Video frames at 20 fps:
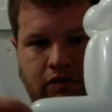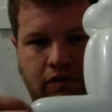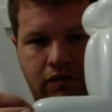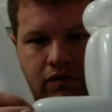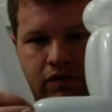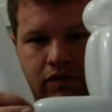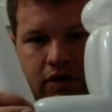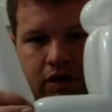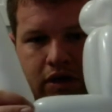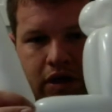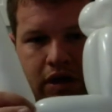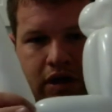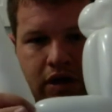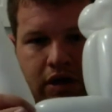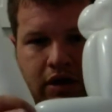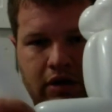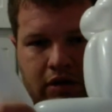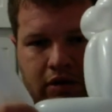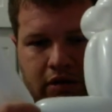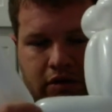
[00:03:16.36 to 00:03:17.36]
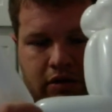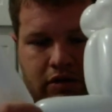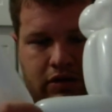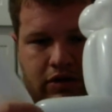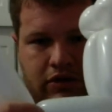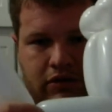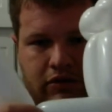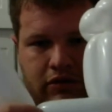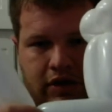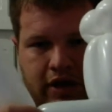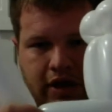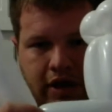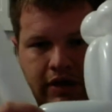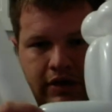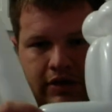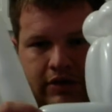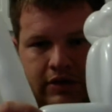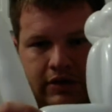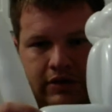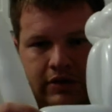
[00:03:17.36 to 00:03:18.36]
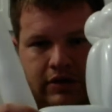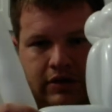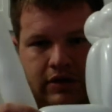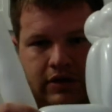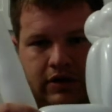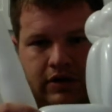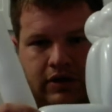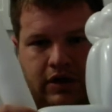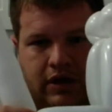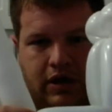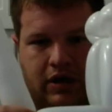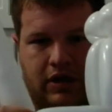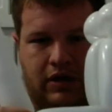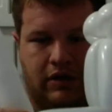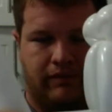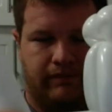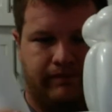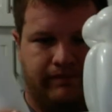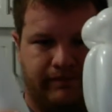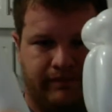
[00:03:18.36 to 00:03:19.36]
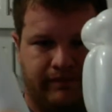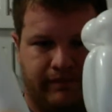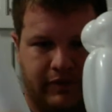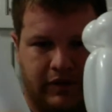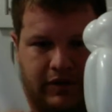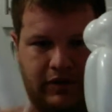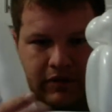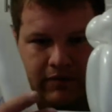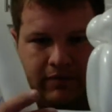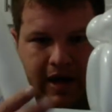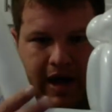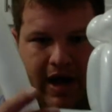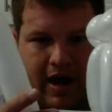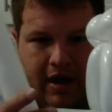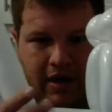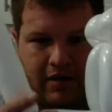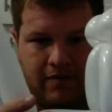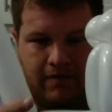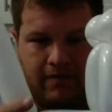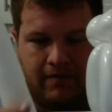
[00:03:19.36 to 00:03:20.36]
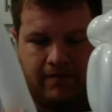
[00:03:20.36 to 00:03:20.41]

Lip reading: 1 leg, 2 legs, and then the back.